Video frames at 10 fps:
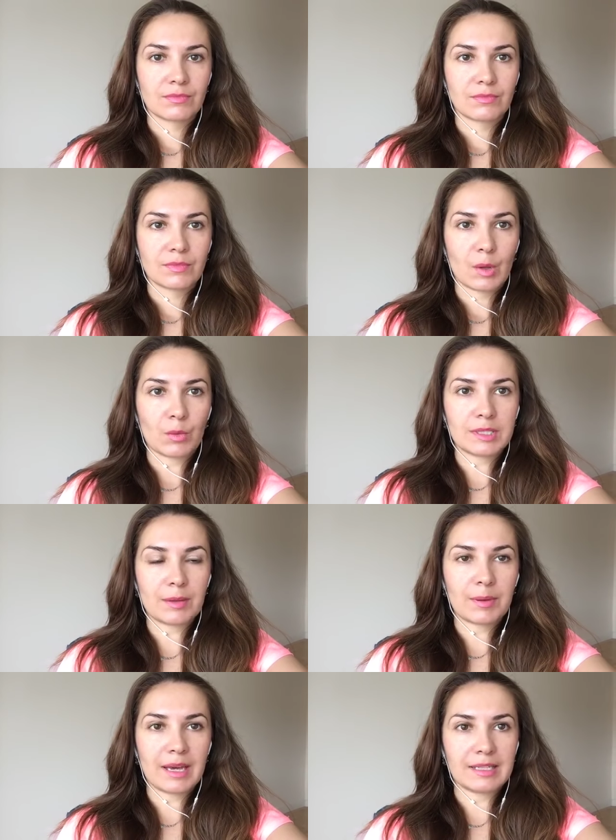What's up,
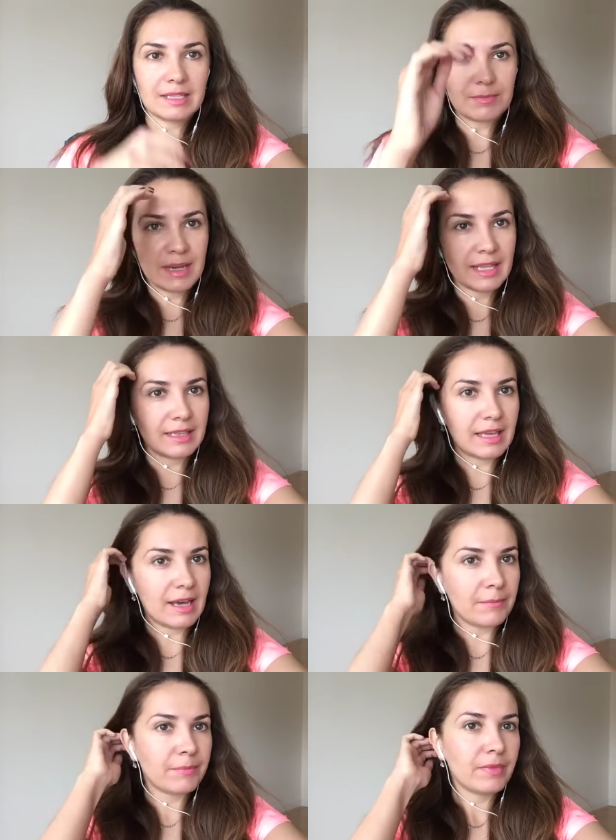guys? It's Marieta.
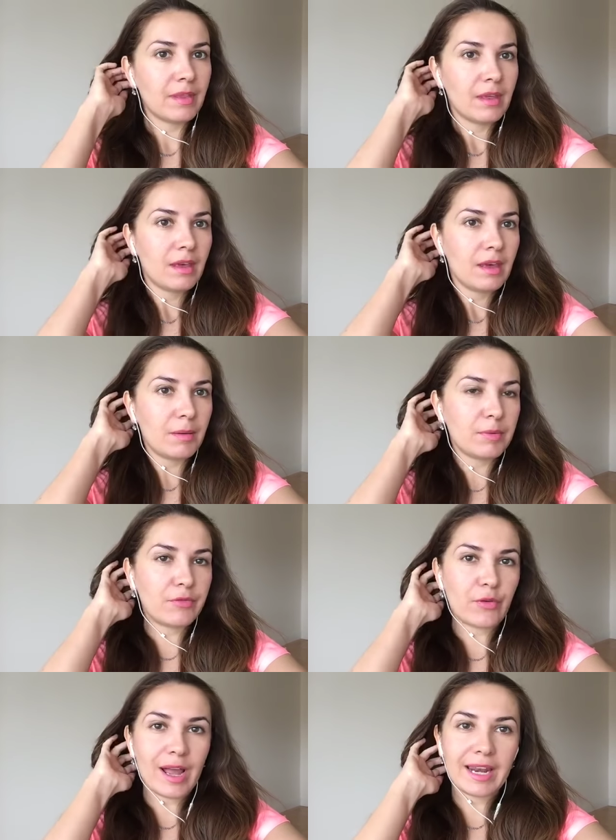Happy
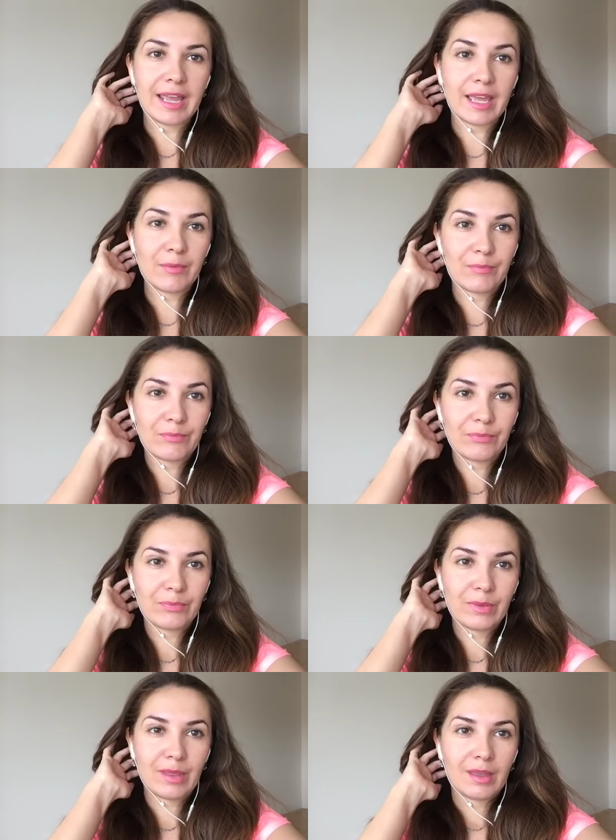Friday.
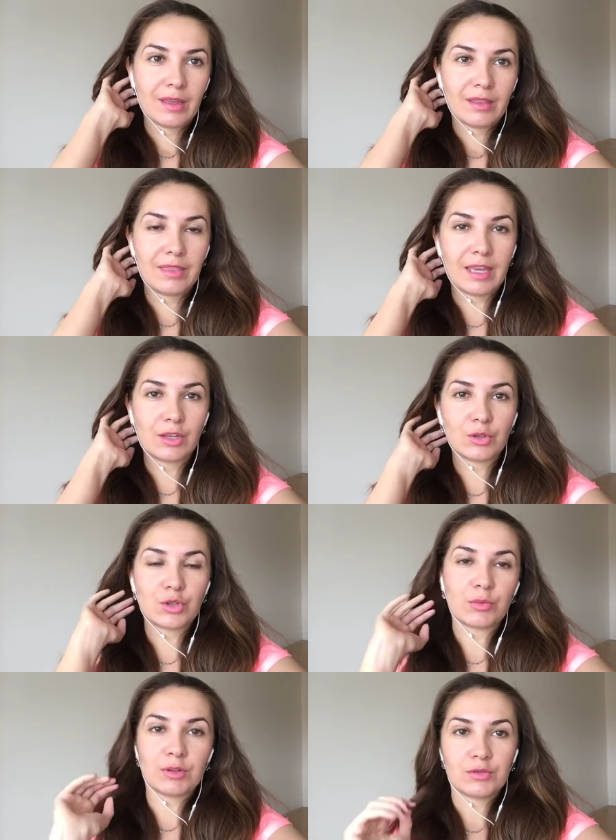Thank you so
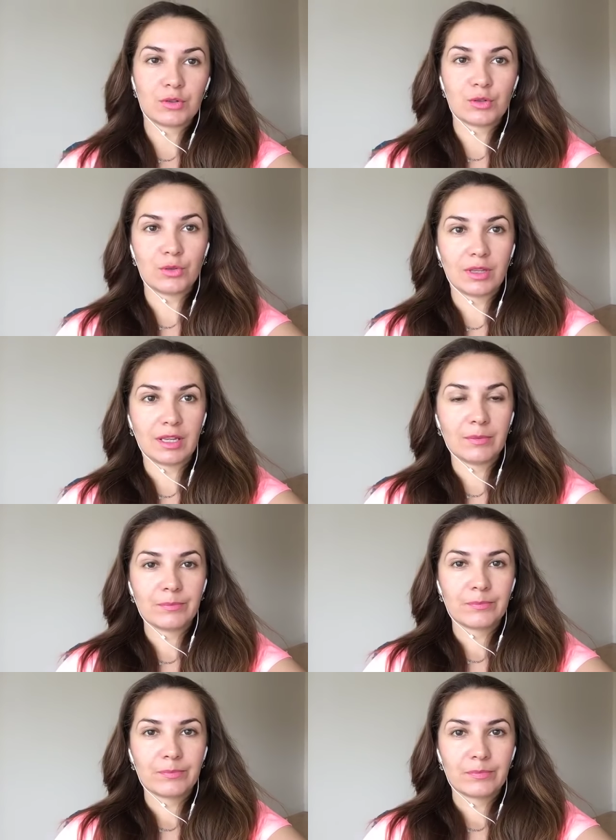much for tuning in.
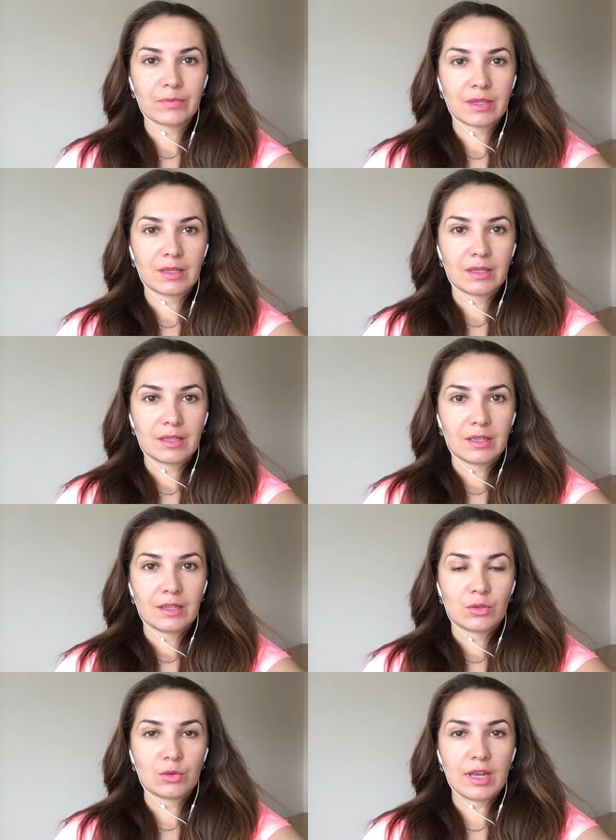
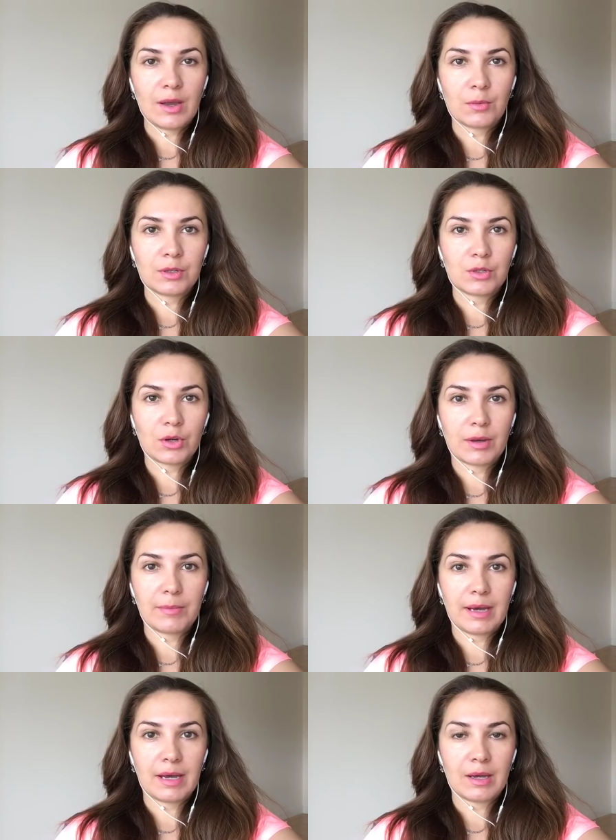Today I want to talk
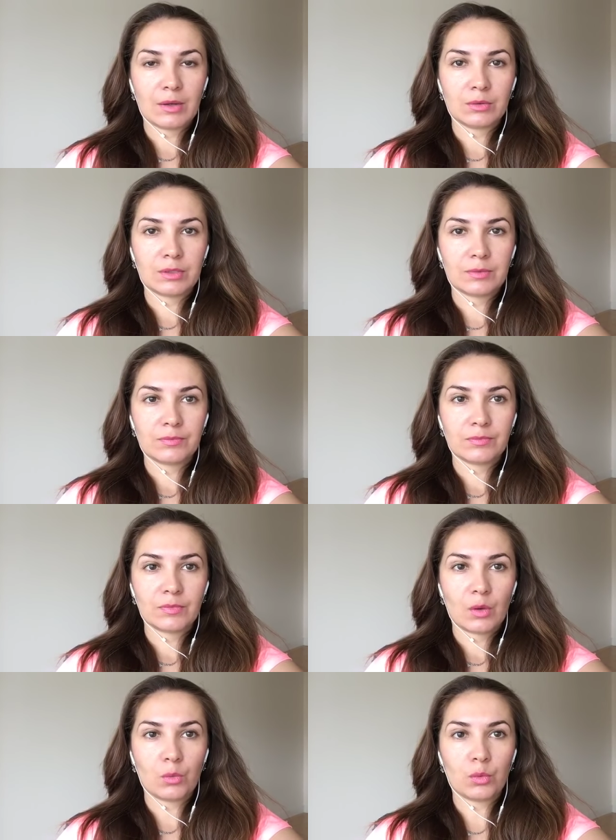about
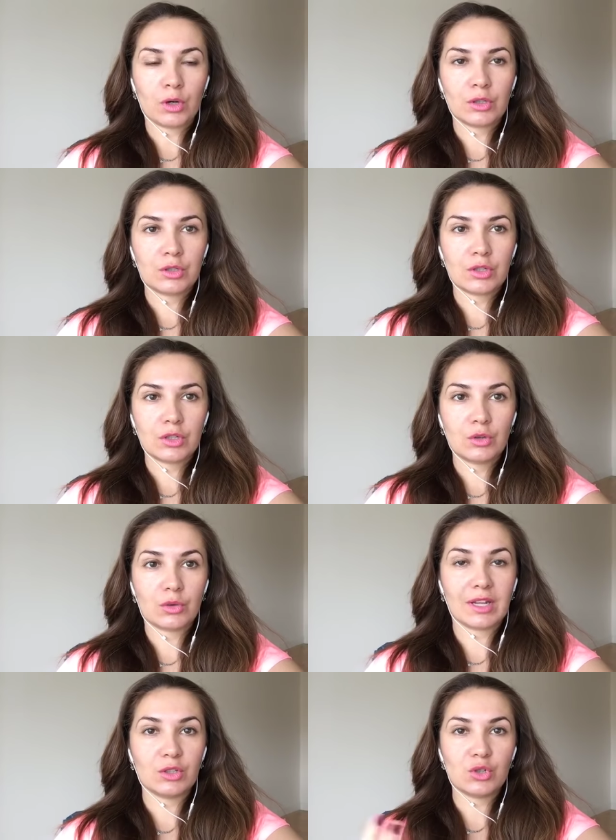what you can
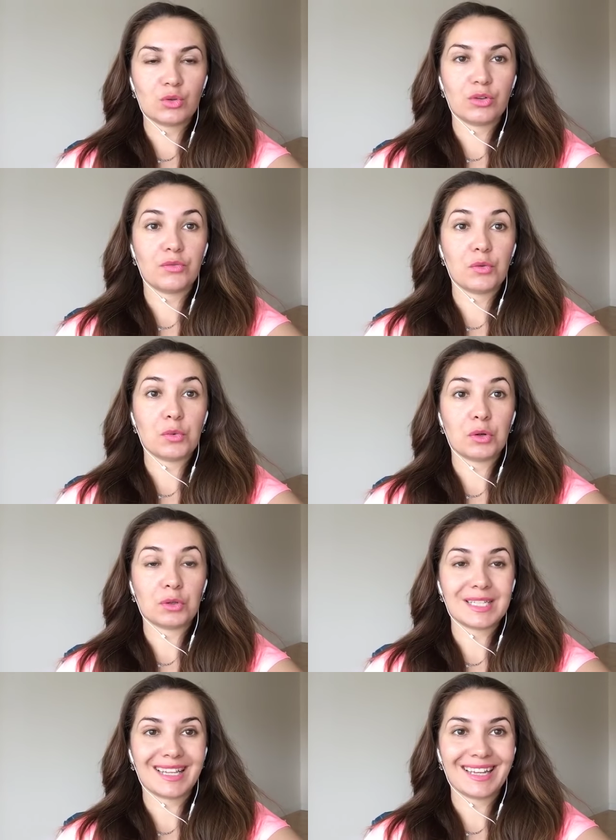do if you were not
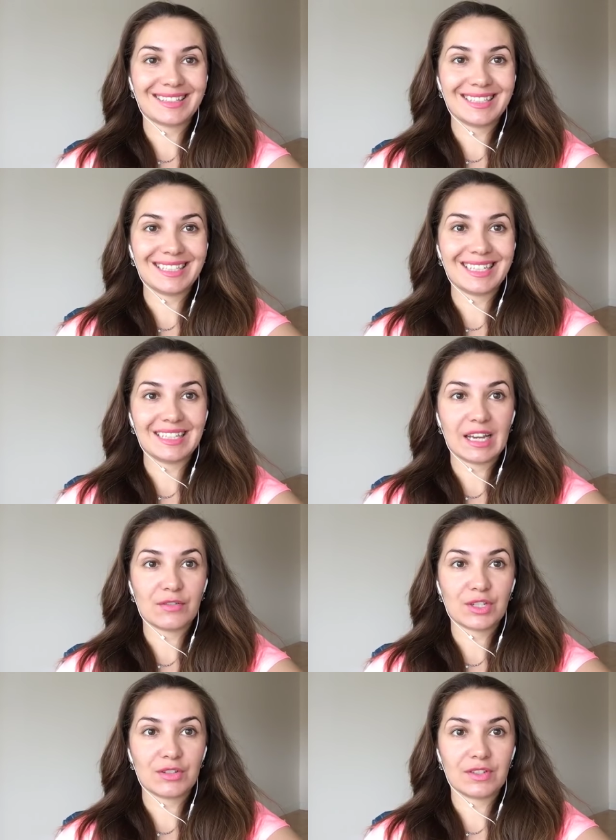selected in Diversity
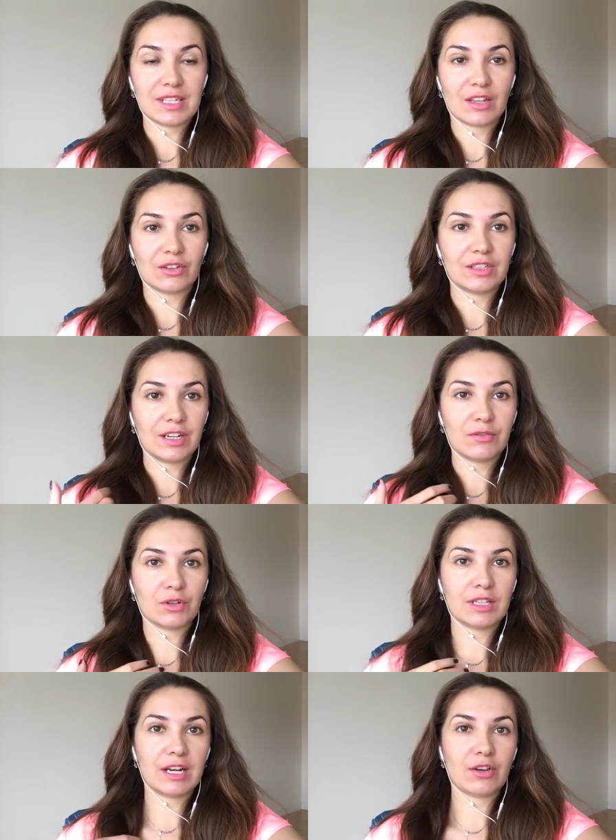Visa Lottery. What are
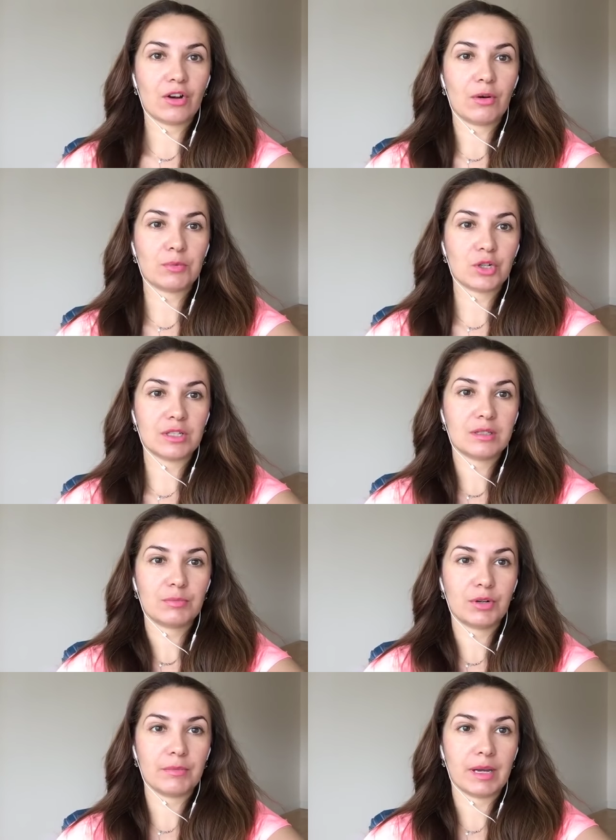your options, pretty
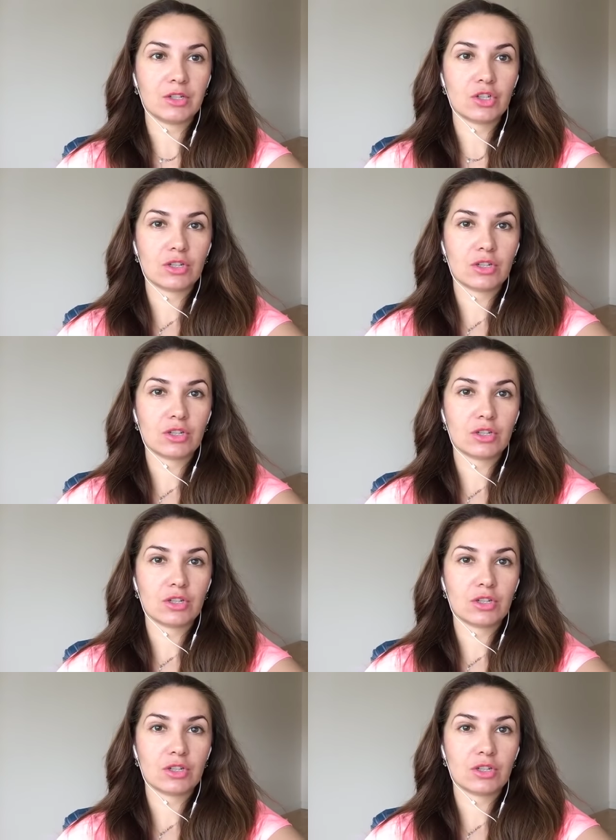much.